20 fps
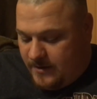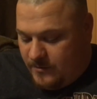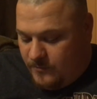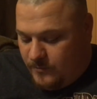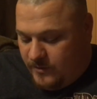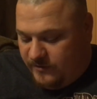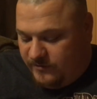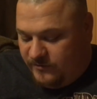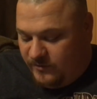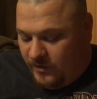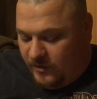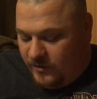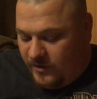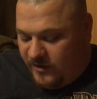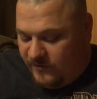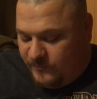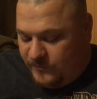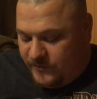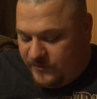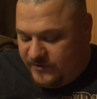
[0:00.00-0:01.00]
We start
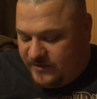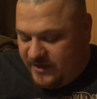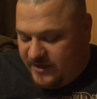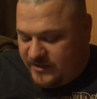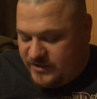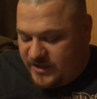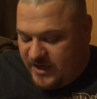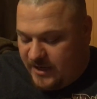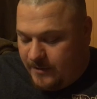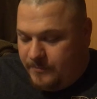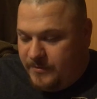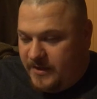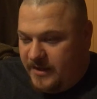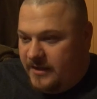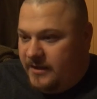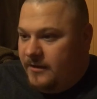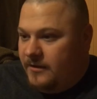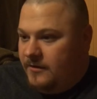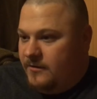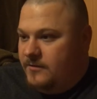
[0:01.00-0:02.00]
off with
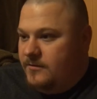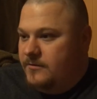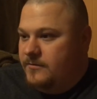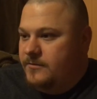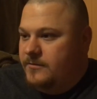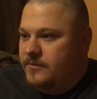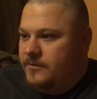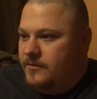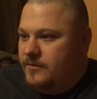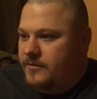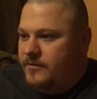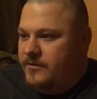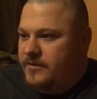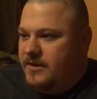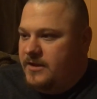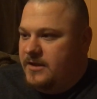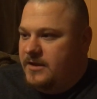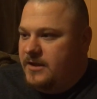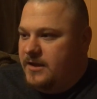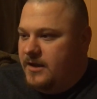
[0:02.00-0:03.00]
TJP,
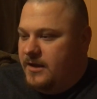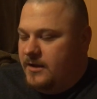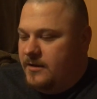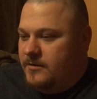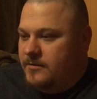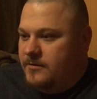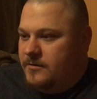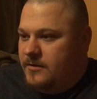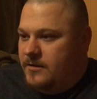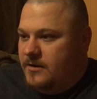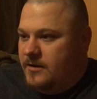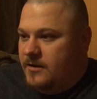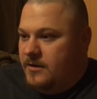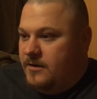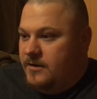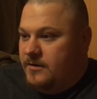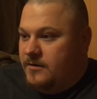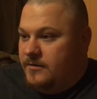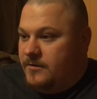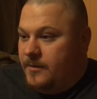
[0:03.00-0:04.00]
the
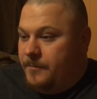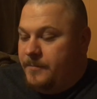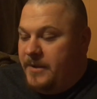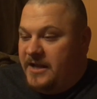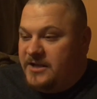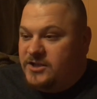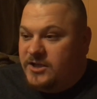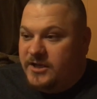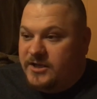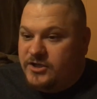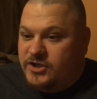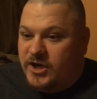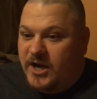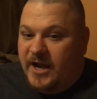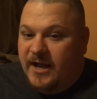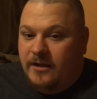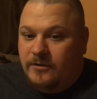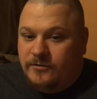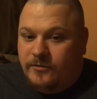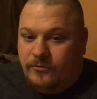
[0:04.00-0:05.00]
petulant
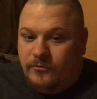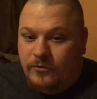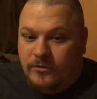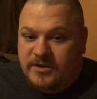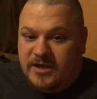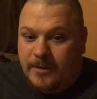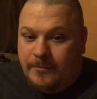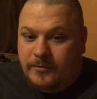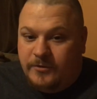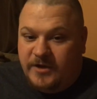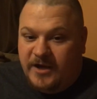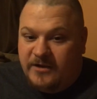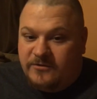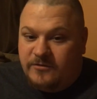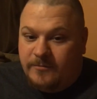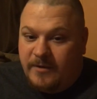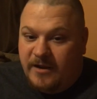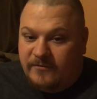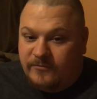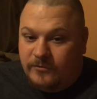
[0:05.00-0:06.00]
child who threw a temper
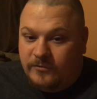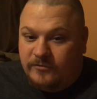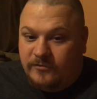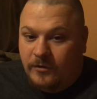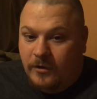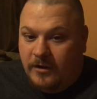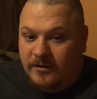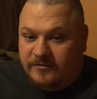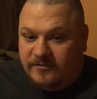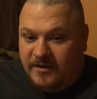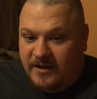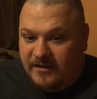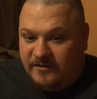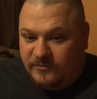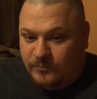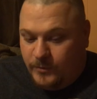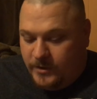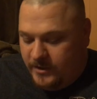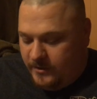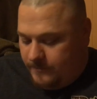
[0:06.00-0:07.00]
tantrum after his loss
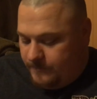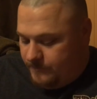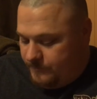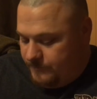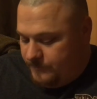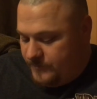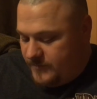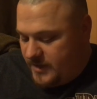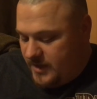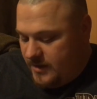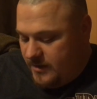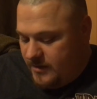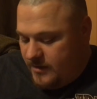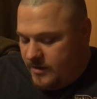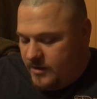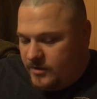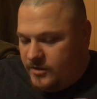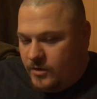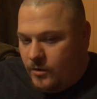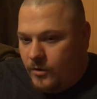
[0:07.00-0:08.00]
last week,
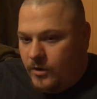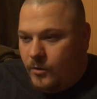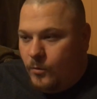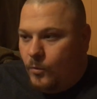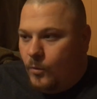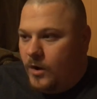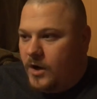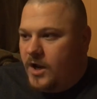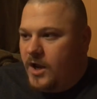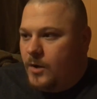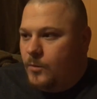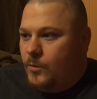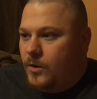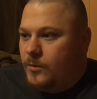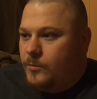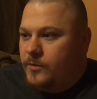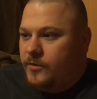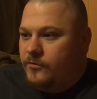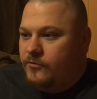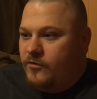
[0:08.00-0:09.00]
going
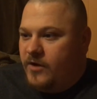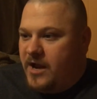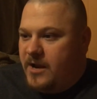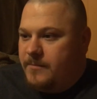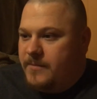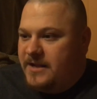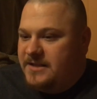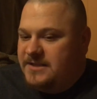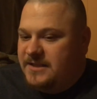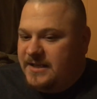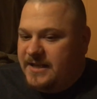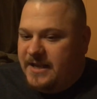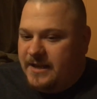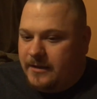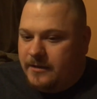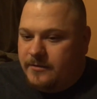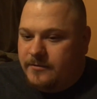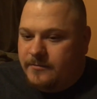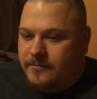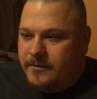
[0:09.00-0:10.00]
one-on-one with Grand
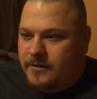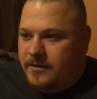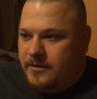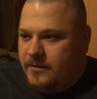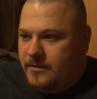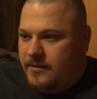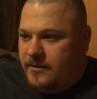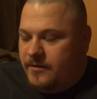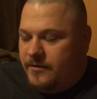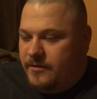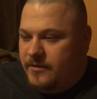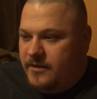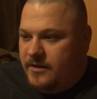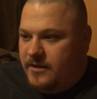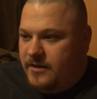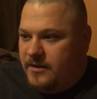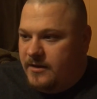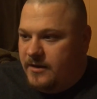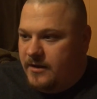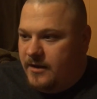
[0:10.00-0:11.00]
Metalik,
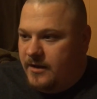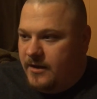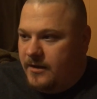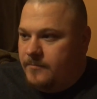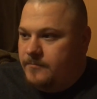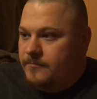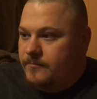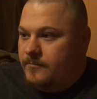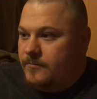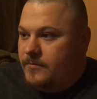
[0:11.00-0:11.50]
the